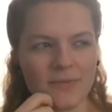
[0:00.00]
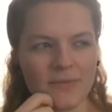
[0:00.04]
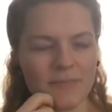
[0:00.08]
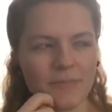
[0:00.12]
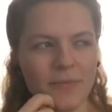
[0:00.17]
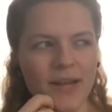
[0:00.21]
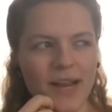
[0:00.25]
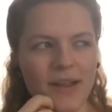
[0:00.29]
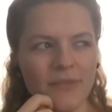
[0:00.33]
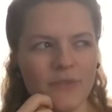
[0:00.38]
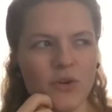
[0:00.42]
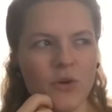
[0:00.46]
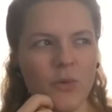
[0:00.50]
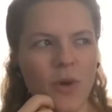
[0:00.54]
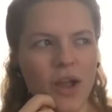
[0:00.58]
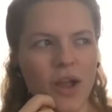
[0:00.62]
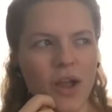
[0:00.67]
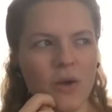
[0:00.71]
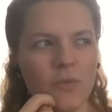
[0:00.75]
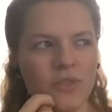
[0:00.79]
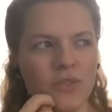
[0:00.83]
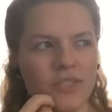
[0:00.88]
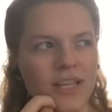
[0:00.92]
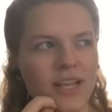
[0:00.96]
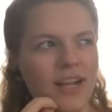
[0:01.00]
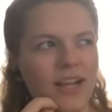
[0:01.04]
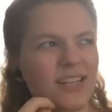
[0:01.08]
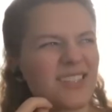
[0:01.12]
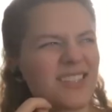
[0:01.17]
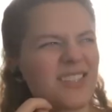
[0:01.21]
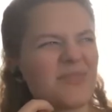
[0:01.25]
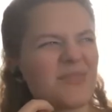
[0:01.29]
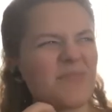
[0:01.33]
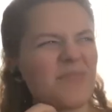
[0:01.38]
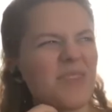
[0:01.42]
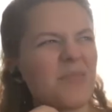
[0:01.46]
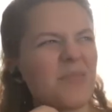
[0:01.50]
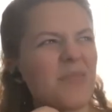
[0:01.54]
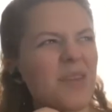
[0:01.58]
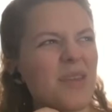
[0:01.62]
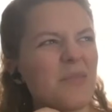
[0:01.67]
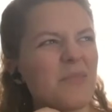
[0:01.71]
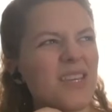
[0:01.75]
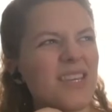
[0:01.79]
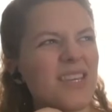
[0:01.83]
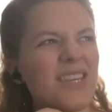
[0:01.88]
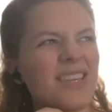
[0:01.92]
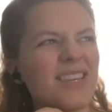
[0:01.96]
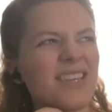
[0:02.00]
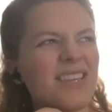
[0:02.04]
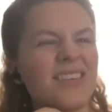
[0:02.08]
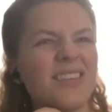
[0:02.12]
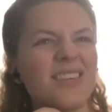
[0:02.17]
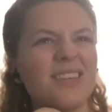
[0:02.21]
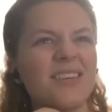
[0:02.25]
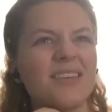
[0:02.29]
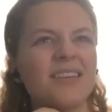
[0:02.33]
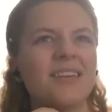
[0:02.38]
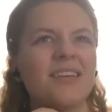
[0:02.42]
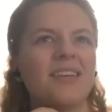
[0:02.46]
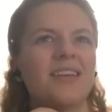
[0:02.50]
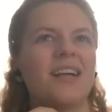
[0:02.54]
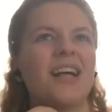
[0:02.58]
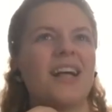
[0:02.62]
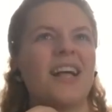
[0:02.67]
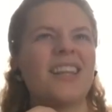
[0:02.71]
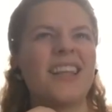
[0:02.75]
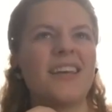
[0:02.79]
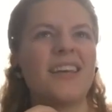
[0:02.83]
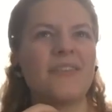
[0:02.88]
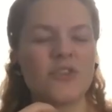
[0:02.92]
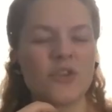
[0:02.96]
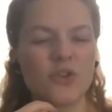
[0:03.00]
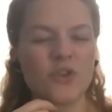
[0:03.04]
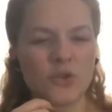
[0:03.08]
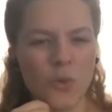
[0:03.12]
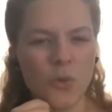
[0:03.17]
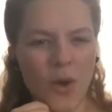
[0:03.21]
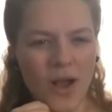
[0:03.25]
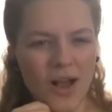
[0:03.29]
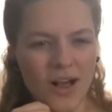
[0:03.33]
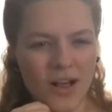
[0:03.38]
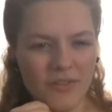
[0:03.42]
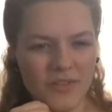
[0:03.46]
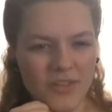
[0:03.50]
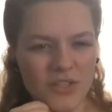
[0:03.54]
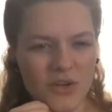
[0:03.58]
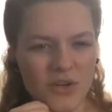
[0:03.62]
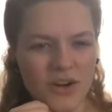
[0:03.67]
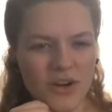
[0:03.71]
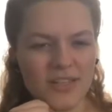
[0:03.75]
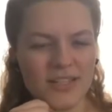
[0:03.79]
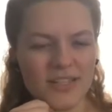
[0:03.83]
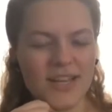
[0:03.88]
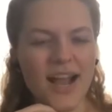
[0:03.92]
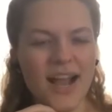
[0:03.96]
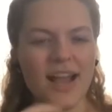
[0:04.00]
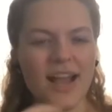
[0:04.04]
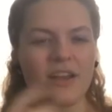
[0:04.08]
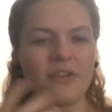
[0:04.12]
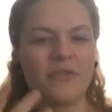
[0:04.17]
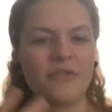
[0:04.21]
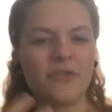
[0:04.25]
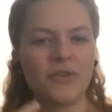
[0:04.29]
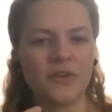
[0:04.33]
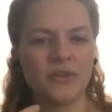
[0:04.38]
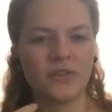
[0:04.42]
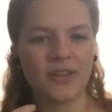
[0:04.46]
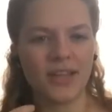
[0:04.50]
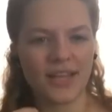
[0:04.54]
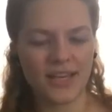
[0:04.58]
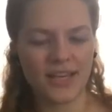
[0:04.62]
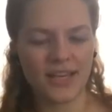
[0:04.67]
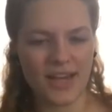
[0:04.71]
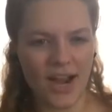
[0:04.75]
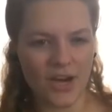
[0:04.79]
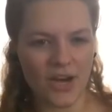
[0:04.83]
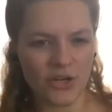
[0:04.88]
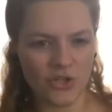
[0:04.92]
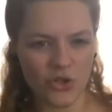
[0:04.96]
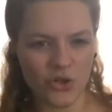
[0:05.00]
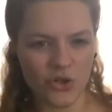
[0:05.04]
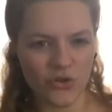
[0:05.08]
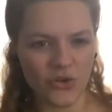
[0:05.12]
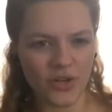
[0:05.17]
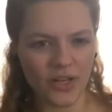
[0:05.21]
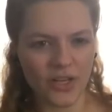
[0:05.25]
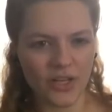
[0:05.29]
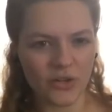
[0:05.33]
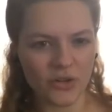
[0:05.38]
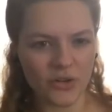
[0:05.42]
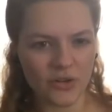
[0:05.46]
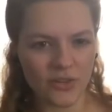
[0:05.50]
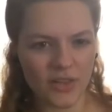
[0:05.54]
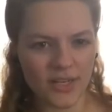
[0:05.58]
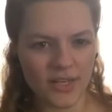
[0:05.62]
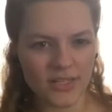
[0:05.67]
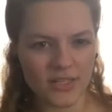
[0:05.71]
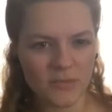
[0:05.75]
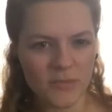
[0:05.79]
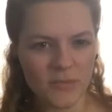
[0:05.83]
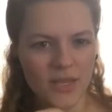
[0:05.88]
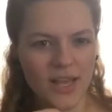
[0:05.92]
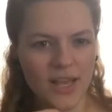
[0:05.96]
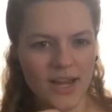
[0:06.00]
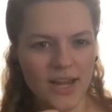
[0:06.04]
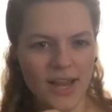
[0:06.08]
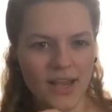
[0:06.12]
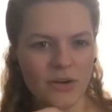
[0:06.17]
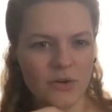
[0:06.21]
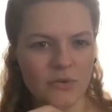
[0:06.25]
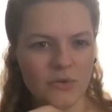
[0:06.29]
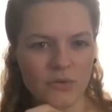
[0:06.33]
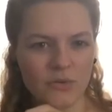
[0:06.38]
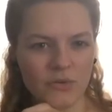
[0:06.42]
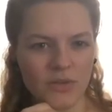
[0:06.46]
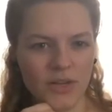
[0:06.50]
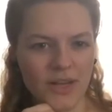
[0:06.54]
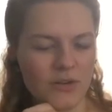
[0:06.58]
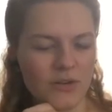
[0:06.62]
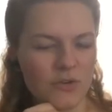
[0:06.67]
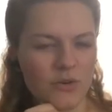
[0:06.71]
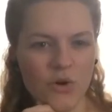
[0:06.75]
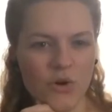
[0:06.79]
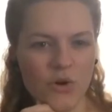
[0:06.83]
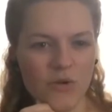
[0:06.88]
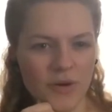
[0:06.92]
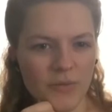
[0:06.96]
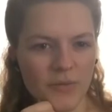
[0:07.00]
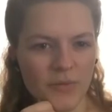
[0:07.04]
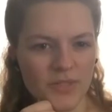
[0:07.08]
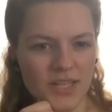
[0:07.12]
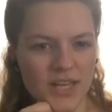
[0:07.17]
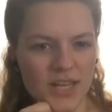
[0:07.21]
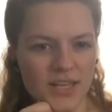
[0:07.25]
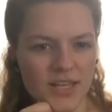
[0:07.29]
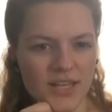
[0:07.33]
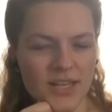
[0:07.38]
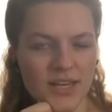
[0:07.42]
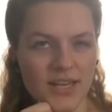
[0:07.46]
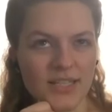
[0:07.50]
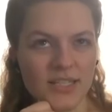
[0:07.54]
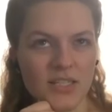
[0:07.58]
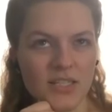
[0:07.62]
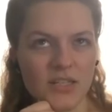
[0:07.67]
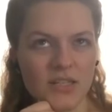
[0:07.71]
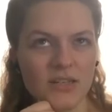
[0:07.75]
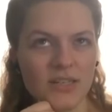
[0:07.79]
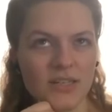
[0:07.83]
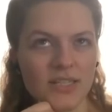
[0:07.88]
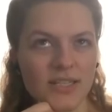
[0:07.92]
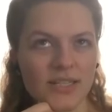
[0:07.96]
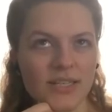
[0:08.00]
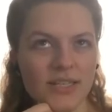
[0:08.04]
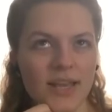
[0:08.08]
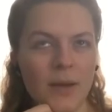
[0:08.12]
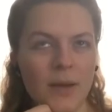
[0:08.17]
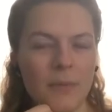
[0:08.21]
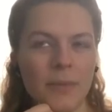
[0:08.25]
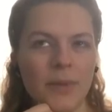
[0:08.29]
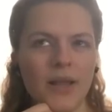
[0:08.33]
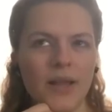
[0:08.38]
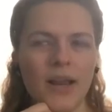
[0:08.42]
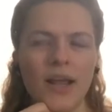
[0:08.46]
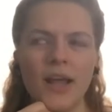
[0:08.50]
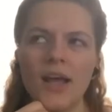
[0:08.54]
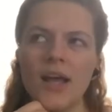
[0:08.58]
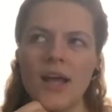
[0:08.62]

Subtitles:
But after a while, once I got to be maybe 11 or 12, it started to kind of feel like an extracurricular thing to me. And I don't know if I was taking it as seriously yet, but